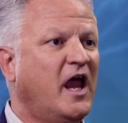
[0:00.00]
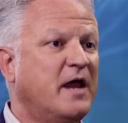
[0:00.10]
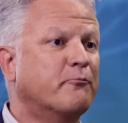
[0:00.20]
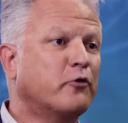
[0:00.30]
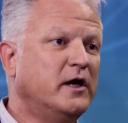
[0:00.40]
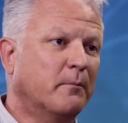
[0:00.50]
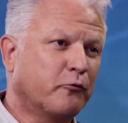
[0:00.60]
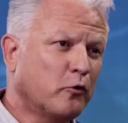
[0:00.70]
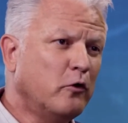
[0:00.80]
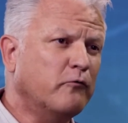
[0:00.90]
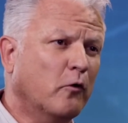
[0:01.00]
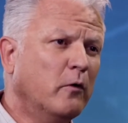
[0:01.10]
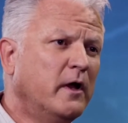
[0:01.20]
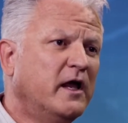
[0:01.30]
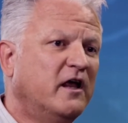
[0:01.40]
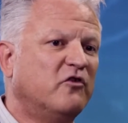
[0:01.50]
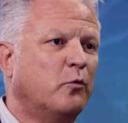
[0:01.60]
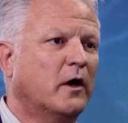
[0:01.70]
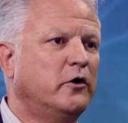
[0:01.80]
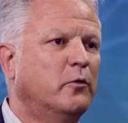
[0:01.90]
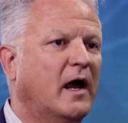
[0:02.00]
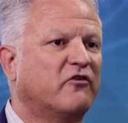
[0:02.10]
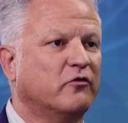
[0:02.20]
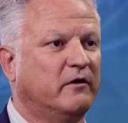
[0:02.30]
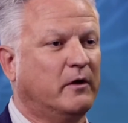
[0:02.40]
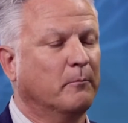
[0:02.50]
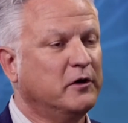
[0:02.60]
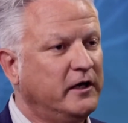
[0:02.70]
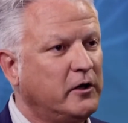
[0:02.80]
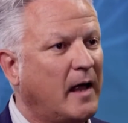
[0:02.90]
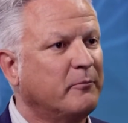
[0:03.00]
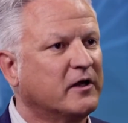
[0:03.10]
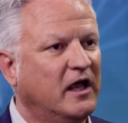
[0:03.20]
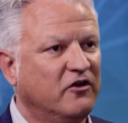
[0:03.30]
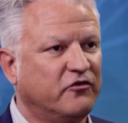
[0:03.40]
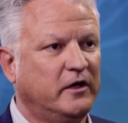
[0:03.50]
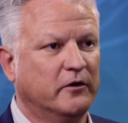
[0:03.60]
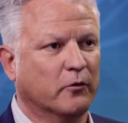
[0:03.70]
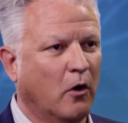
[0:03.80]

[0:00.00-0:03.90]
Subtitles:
A pre-approval is where you actually complete an application either